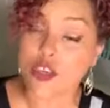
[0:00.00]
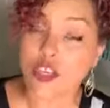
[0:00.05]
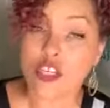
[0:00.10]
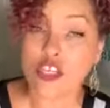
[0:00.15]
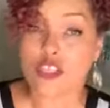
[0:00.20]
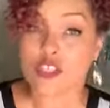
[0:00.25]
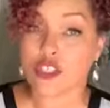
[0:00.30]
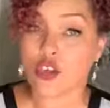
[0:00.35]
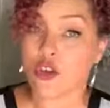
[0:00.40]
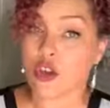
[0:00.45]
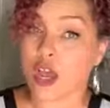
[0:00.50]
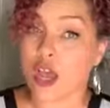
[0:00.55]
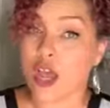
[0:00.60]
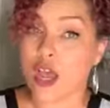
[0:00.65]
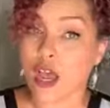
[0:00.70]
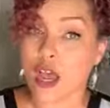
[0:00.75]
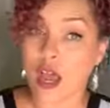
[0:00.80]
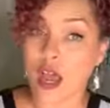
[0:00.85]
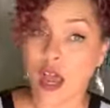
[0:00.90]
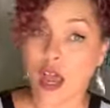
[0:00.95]
So you can just go
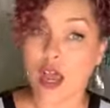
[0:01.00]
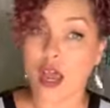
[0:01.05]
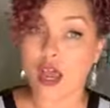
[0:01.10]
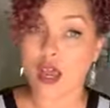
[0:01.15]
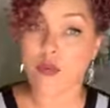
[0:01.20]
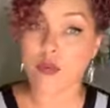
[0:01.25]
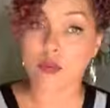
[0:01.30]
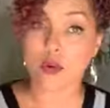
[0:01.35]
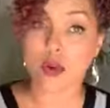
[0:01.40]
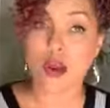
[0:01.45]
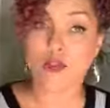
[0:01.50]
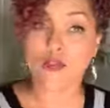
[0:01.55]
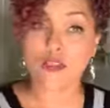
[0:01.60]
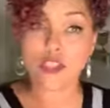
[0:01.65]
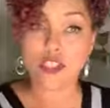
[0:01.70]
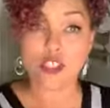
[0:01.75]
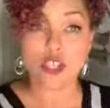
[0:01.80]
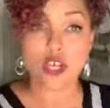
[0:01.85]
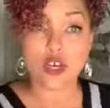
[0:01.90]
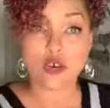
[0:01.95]
to
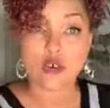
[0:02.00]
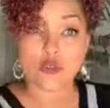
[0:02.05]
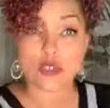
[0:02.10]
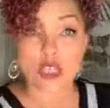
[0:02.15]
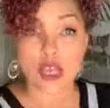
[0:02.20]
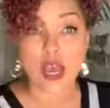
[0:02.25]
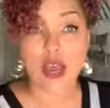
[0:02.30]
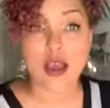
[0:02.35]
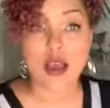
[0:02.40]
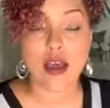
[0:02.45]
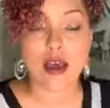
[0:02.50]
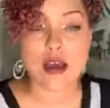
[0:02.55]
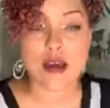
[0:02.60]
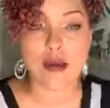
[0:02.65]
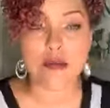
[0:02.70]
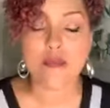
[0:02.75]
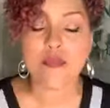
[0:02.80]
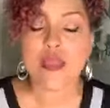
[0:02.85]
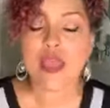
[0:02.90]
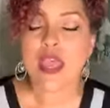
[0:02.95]

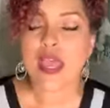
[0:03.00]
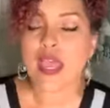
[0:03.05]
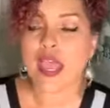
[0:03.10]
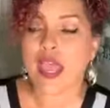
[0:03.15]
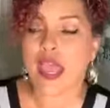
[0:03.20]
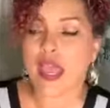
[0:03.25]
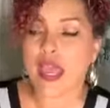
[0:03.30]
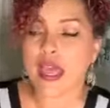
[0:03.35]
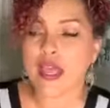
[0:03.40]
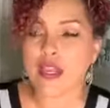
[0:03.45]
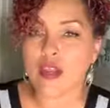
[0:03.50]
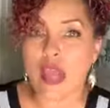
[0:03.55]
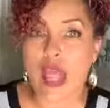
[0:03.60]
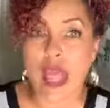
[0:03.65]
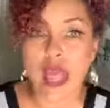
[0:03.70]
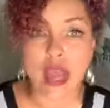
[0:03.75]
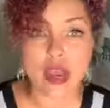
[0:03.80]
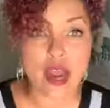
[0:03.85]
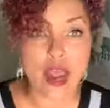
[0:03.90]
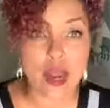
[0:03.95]
highprofitzone.com and
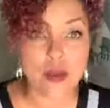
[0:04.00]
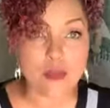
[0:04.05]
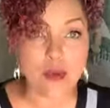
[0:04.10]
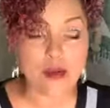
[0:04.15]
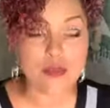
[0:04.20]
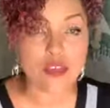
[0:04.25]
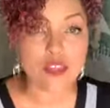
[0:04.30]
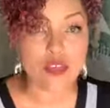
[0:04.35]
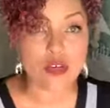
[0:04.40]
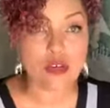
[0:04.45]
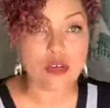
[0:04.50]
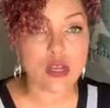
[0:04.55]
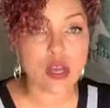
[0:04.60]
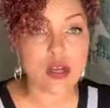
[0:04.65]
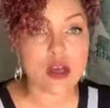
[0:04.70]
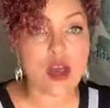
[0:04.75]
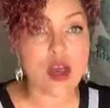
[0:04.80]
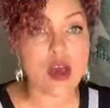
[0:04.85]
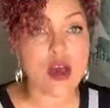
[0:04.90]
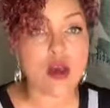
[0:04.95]
at
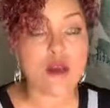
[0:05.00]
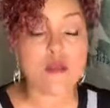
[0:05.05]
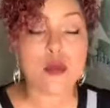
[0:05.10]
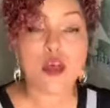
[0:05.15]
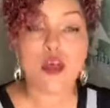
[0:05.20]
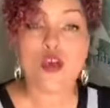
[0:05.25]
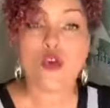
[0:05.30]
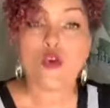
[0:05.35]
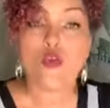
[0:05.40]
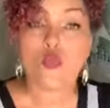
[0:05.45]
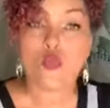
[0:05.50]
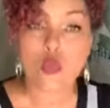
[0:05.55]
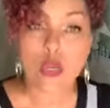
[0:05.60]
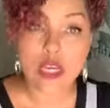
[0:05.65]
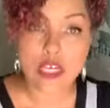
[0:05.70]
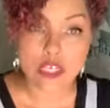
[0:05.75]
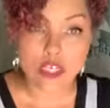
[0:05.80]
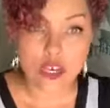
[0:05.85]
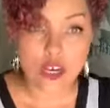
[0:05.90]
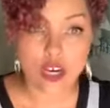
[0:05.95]
highprofitzone.com
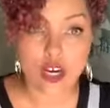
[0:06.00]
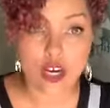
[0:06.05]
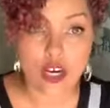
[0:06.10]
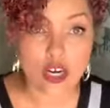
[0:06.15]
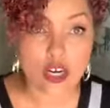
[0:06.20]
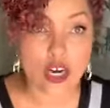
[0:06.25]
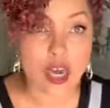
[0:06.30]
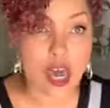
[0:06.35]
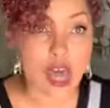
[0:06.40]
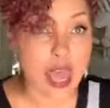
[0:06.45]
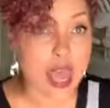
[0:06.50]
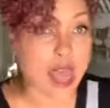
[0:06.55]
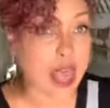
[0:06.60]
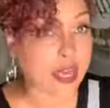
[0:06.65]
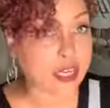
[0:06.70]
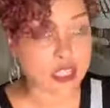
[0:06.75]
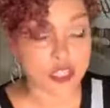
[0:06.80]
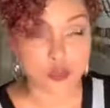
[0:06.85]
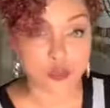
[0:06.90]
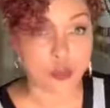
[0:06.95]
we turn
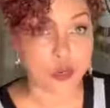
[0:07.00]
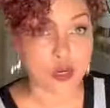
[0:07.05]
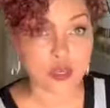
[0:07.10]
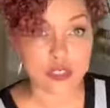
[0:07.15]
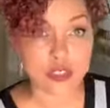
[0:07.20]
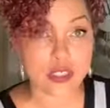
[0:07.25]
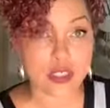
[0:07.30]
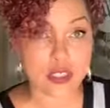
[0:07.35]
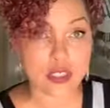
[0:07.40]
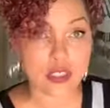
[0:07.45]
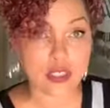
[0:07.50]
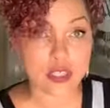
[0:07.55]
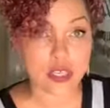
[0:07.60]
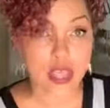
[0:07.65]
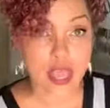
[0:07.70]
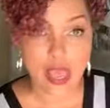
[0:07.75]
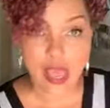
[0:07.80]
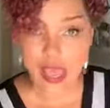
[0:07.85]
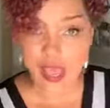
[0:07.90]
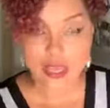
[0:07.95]
experts,
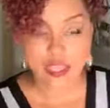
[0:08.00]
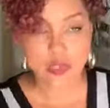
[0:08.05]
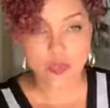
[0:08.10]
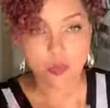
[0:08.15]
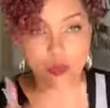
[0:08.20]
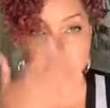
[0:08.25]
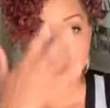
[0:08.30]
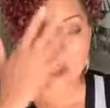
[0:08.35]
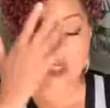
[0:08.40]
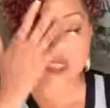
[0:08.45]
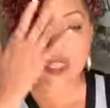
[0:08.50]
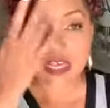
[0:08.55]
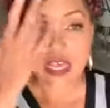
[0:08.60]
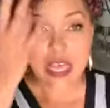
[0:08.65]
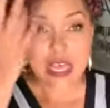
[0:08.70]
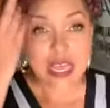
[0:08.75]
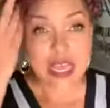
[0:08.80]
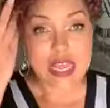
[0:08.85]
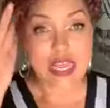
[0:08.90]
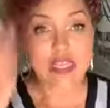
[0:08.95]
experts
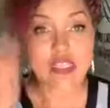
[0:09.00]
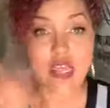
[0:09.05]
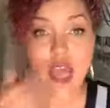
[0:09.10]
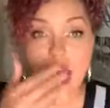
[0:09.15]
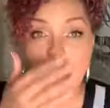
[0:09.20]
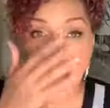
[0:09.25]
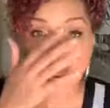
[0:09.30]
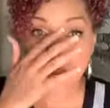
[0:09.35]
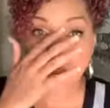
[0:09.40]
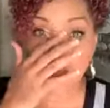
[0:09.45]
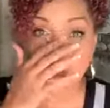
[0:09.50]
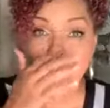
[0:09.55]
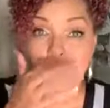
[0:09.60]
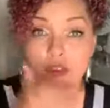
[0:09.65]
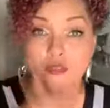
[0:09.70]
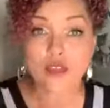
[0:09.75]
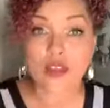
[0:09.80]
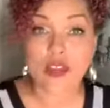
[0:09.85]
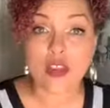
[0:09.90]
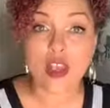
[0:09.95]
into high
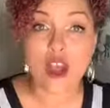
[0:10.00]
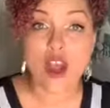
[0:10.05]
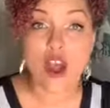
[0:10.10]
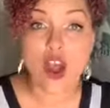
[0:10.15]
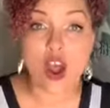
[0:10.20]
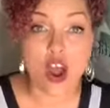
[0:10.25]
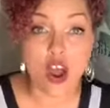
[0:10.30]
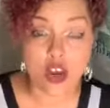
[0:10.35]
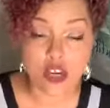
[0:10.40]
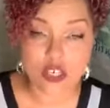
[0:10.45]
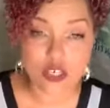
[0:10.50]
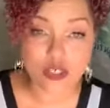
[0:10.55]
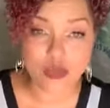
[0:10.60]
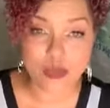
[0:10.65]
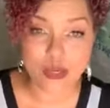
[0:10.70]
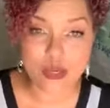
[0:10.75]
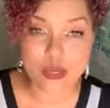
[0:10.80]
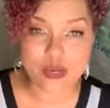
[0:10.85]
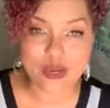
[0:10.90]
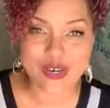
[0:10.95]
profit
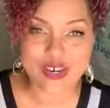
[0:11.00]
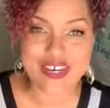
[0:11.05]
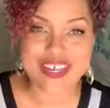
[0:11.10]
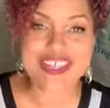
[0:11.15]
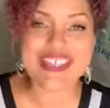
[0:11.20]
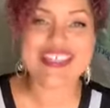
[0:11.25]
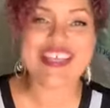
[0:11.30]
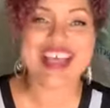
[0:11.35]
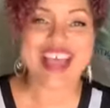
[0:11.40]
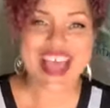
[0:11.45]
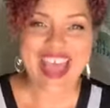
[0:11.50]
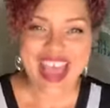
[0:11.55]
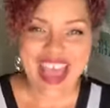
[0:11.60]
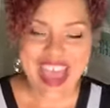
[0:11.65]
entrepreneurs.